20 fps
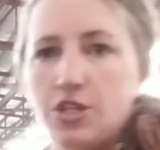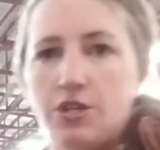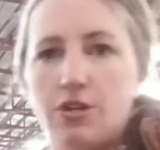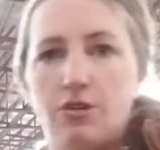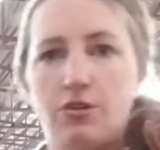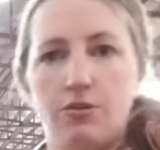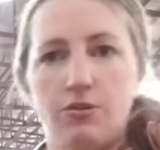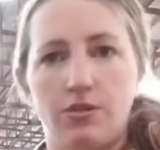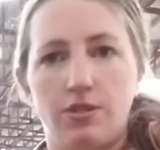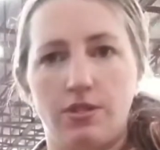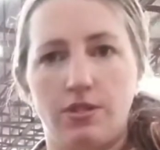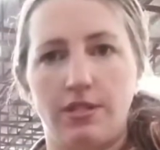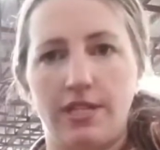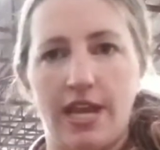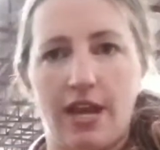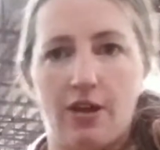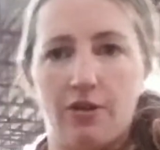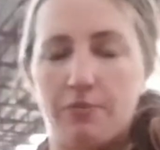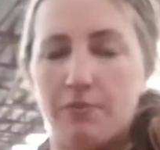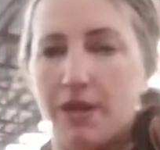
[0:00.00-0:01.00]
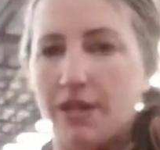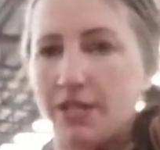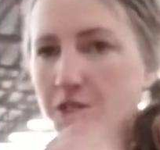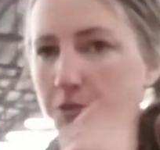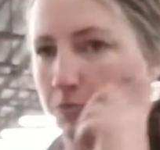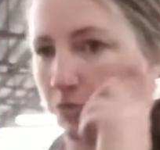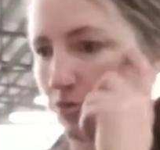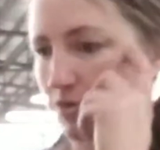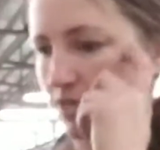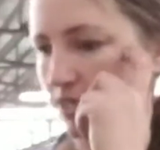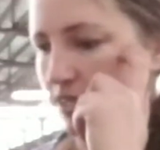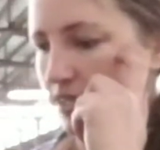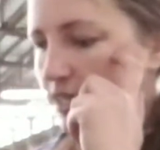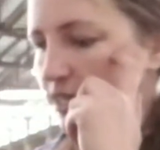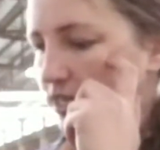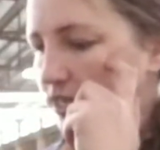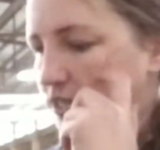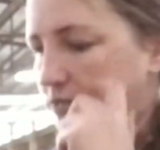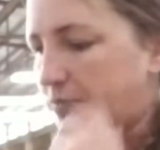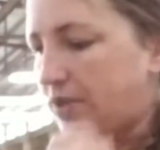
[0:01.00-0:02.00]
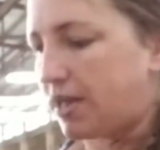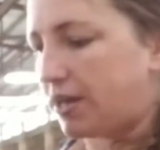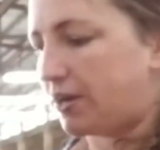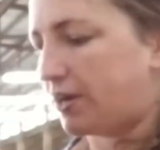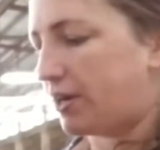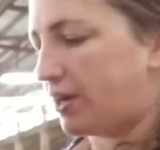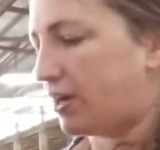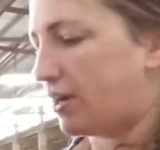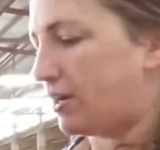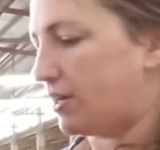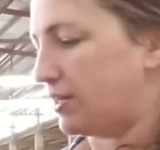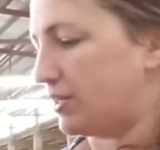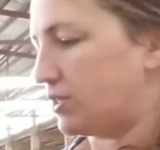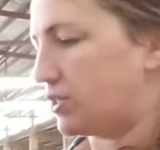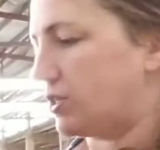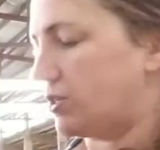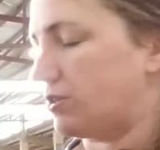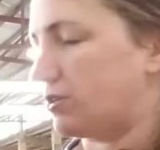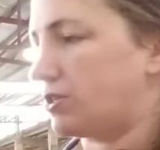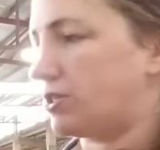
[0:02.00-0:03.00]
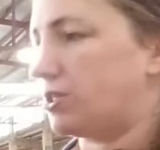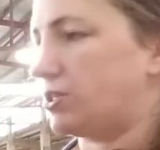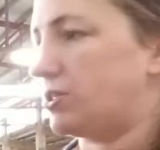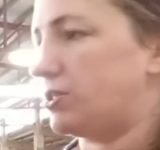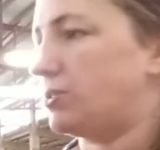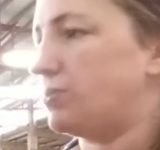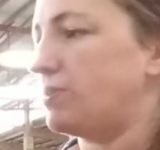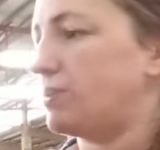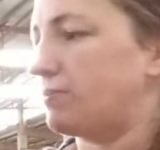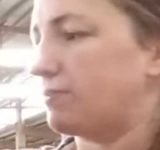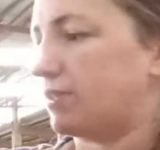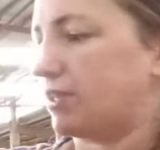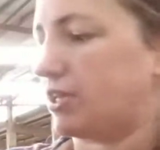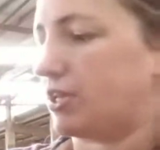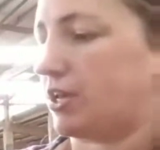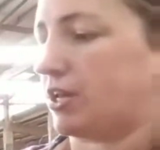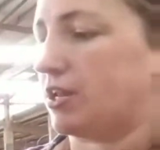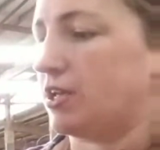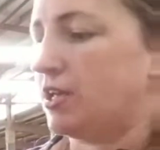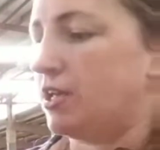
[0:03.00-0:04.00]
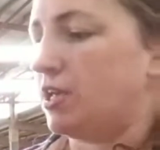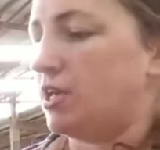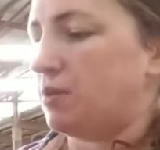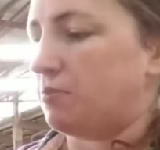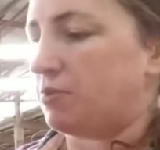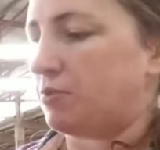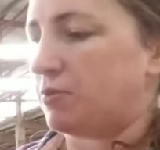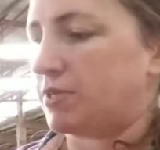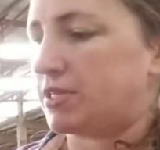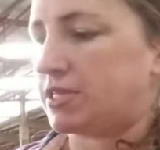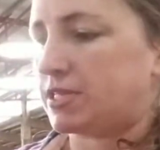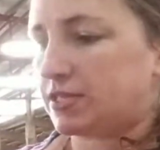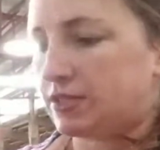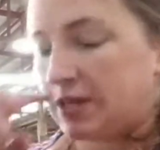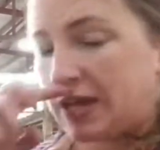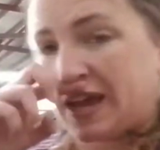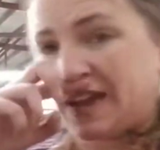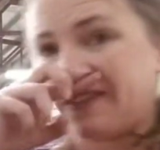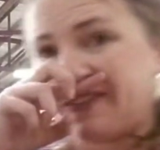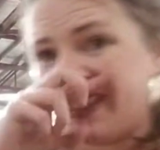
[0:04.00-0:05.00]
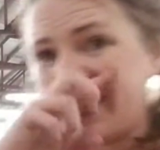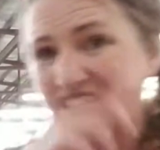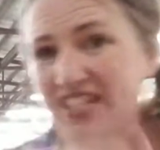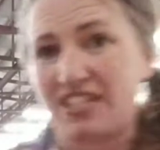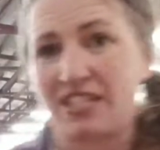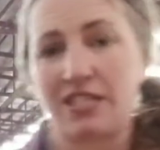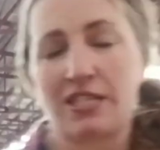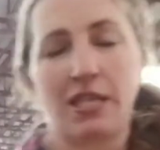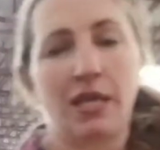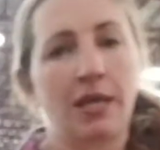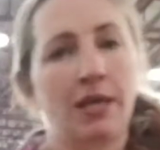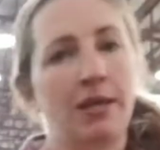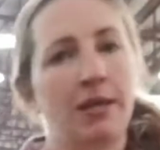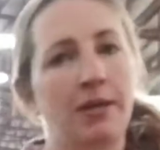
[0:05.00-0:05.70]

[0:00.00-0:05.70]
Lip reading: goes down by spooky things better, and she's doing really good. But we still have this